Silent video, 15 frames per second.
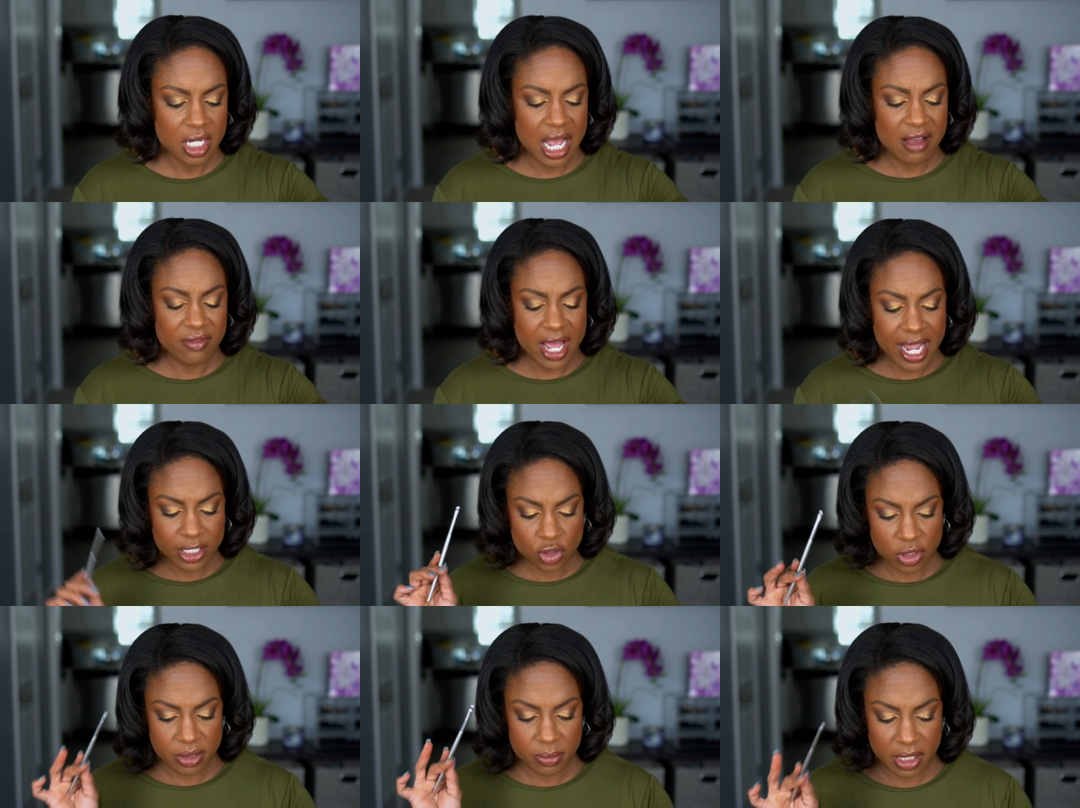I've
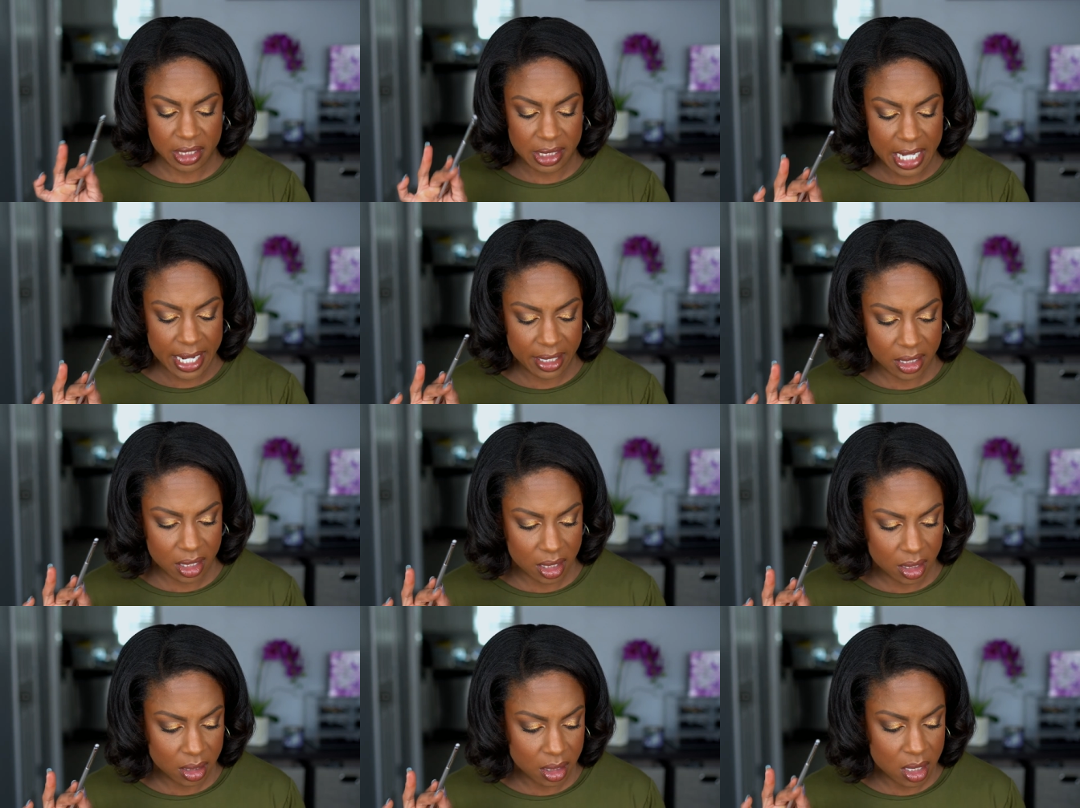actually been
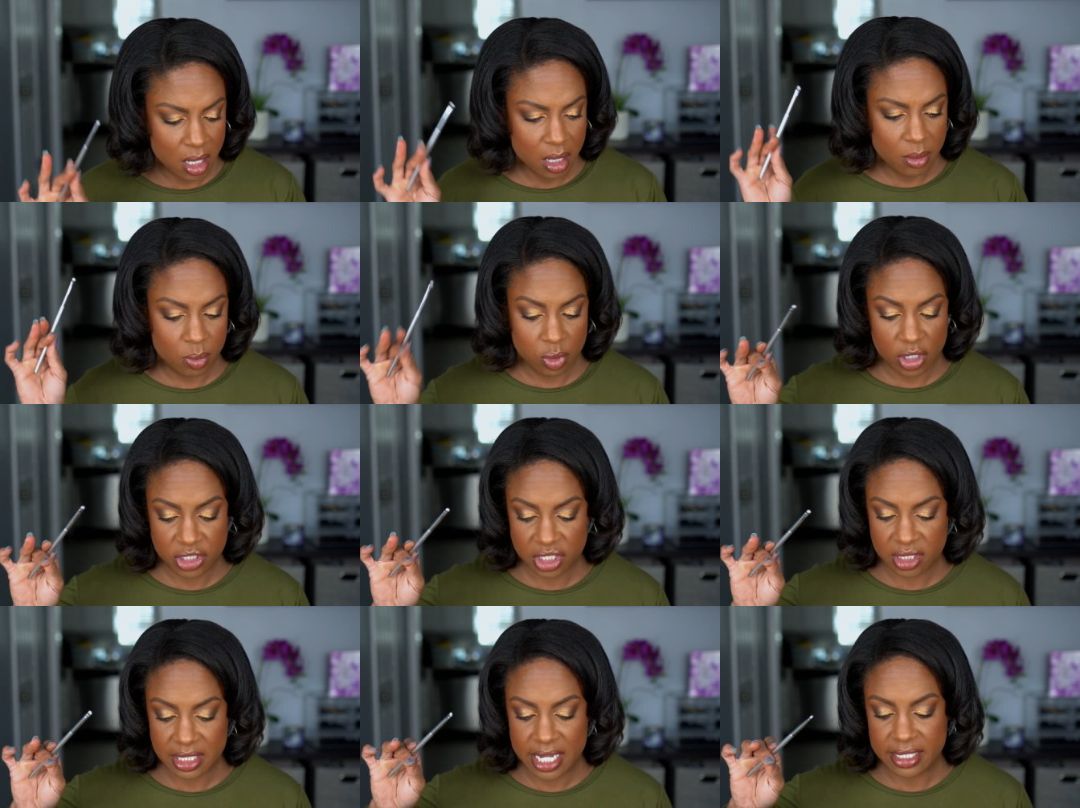liking
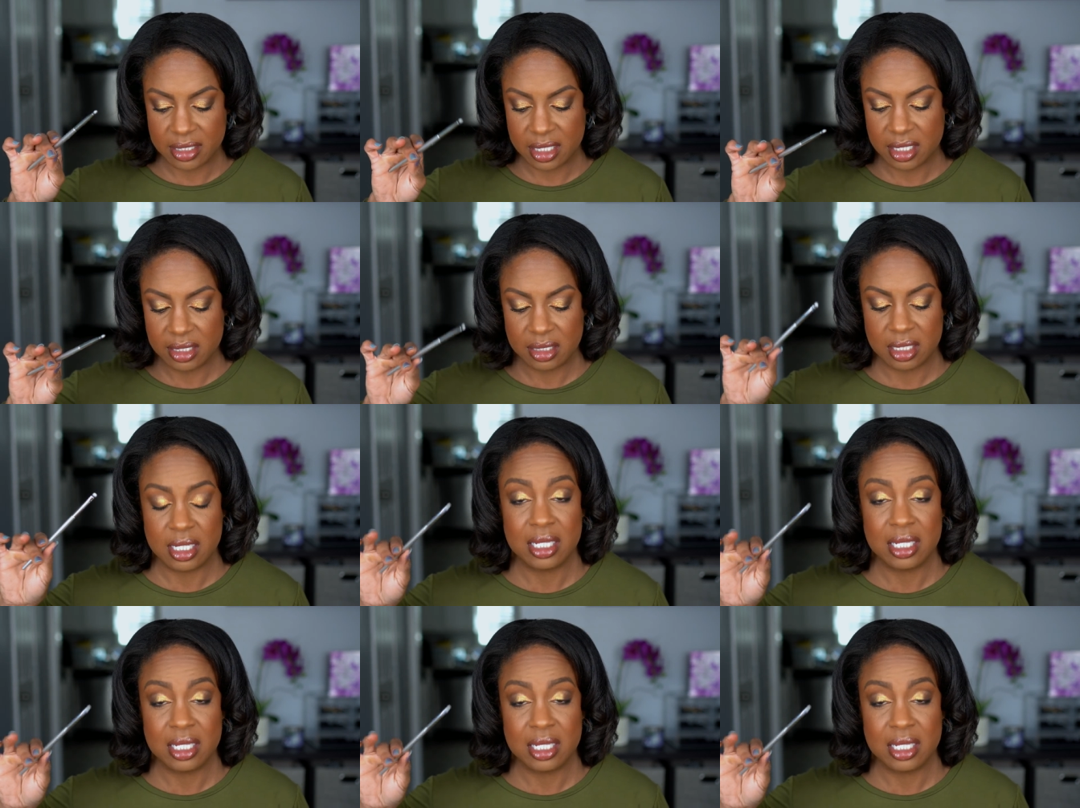brushes like this